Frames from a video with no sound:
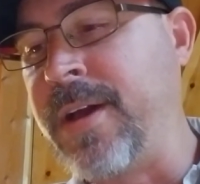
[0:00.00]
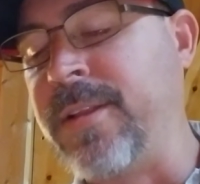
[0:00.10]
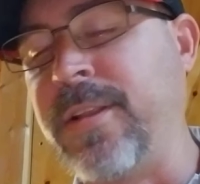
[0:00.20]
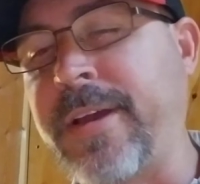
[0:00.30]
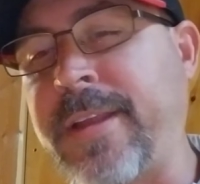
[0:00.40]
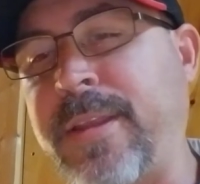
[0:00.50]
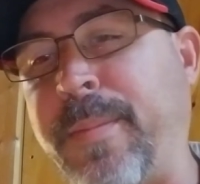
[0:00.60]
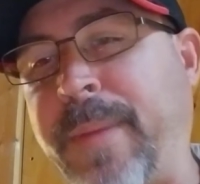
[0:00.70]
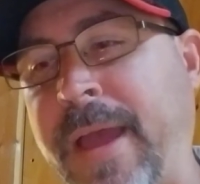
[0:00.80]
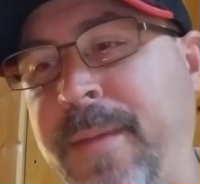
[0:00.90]
look at the
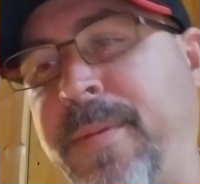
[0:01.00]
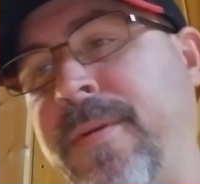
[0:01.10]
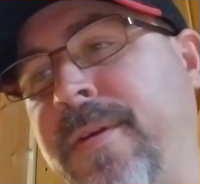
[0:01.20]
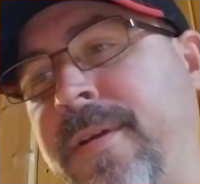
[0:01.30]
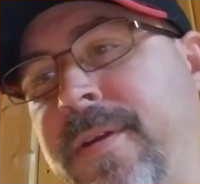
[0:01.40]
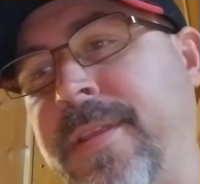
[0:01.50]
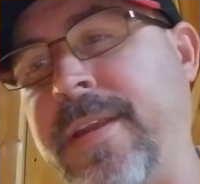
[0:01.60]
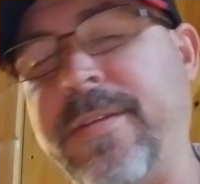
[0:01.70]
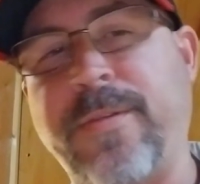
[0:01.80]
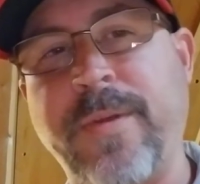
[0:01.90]
paper that
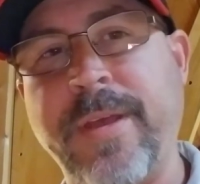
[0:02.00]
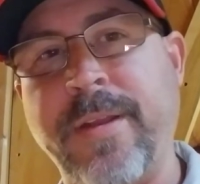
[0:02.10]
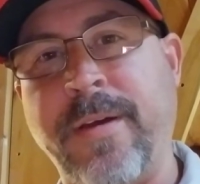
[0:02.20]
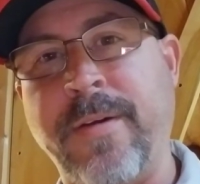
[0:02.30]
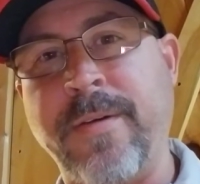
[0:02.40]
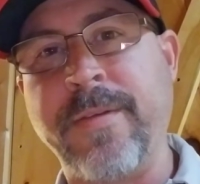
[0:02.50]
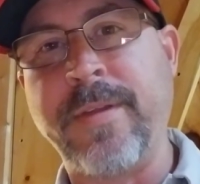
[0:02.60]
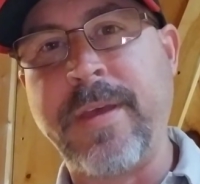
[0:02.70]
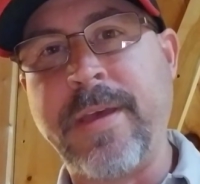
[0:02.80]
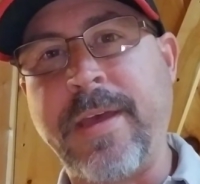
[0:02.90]
it's written on,
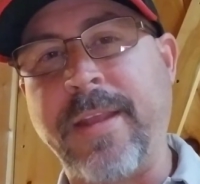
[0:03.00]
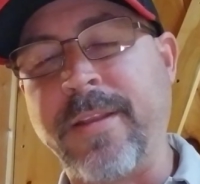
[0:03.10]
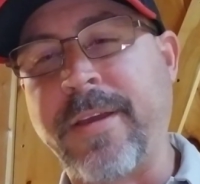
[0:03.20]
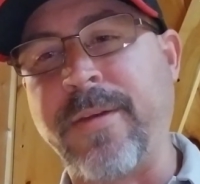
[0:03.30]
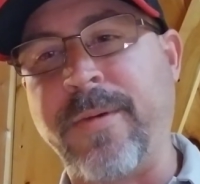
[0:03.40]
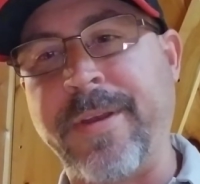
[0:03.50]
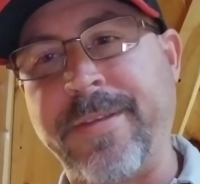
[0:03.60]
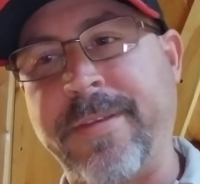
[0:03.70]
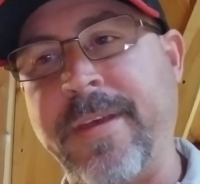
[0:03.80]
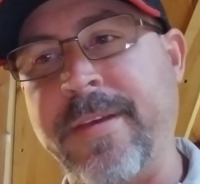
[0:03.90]
and look at what
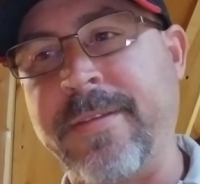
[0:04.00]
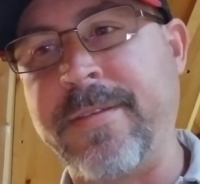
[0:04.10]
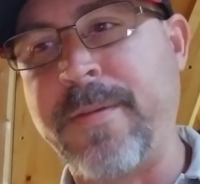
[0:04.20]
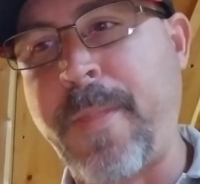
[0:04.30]
it says.